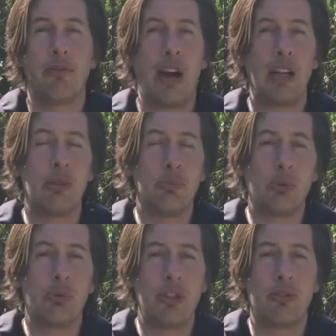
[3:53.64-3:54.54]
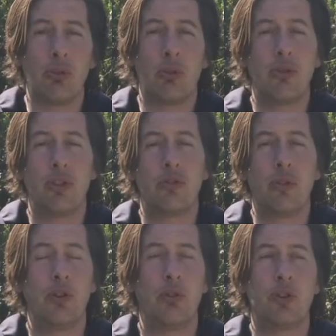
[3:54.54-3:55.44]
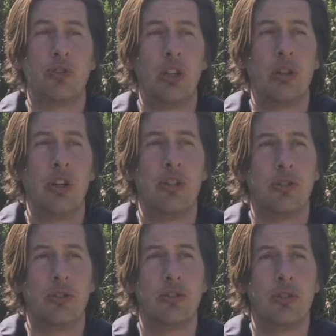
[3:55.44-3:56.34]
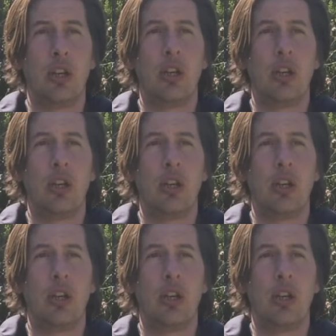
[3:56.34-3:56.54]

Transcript: valuable resources for future generations.